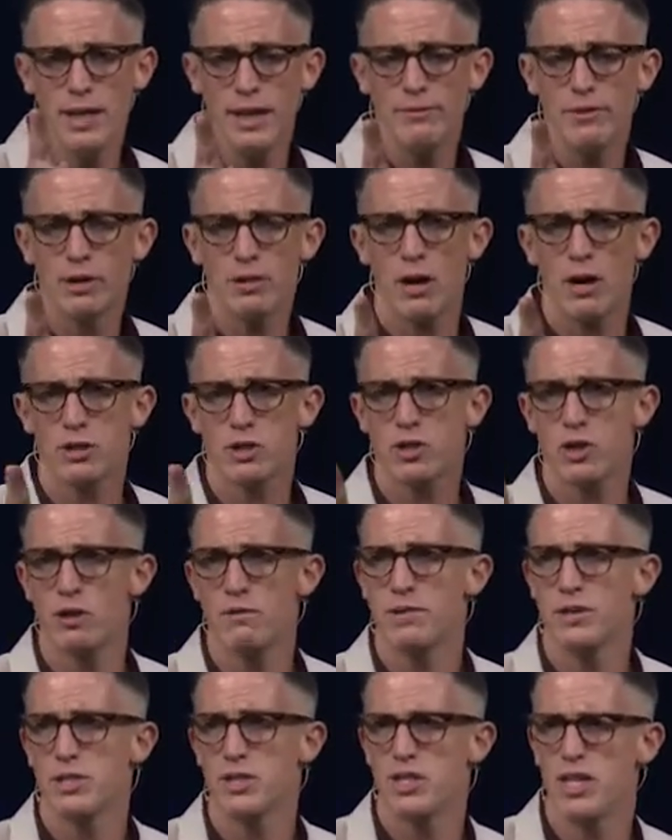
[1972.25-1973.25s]
11 o'clock
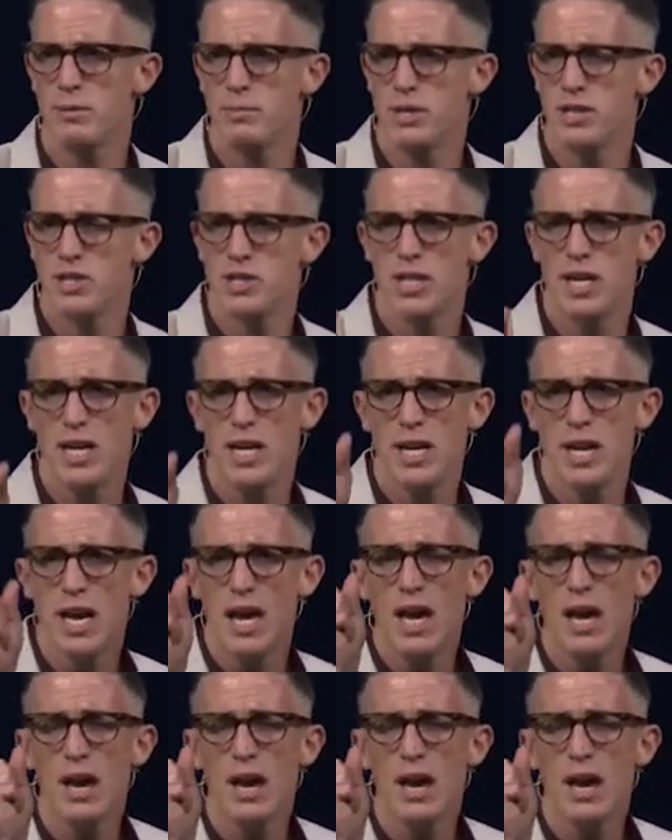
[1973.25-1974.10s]
service, CBC.